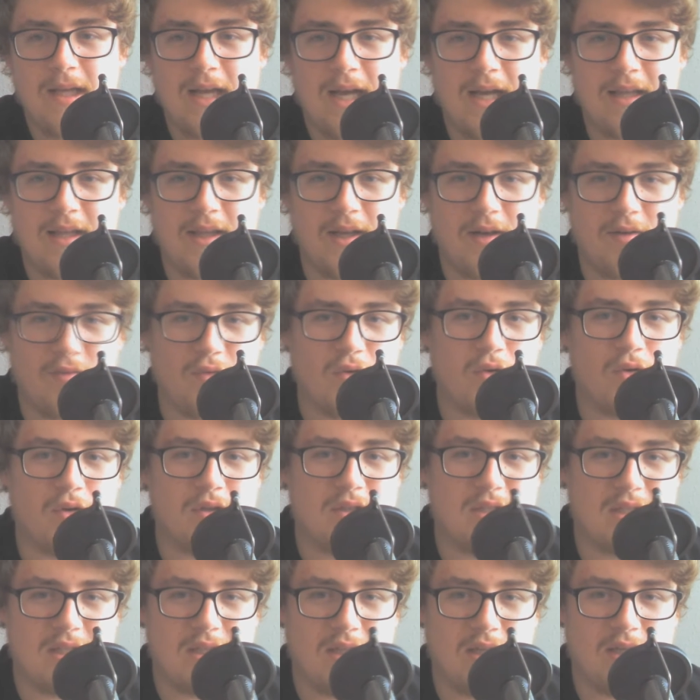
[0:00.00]
And then the
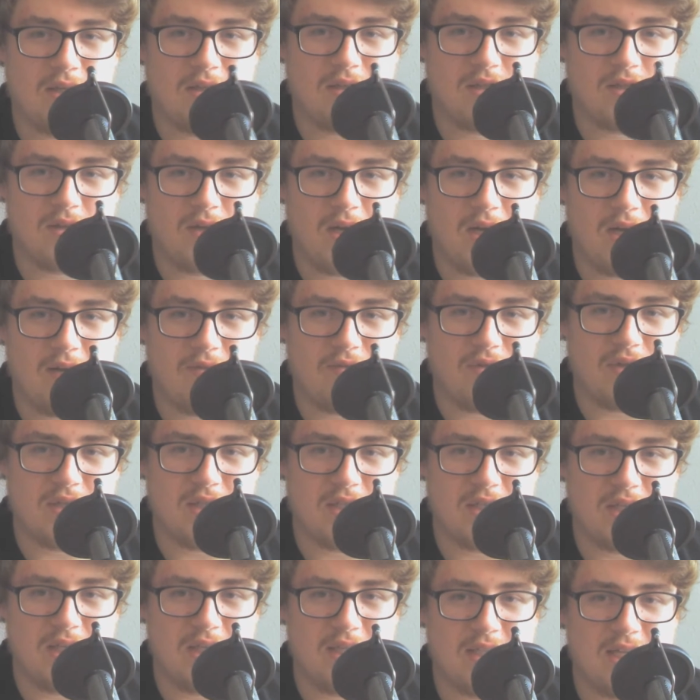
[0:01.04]

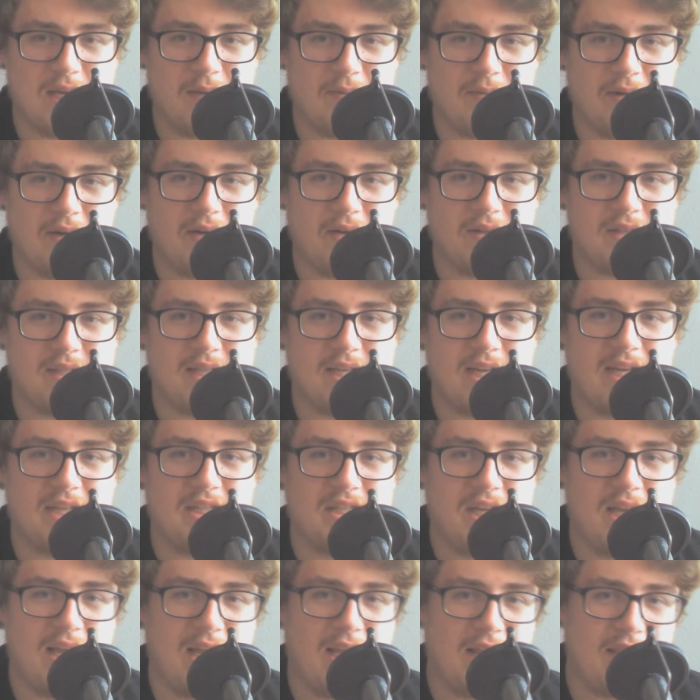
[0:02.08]
roster celebrated on stage.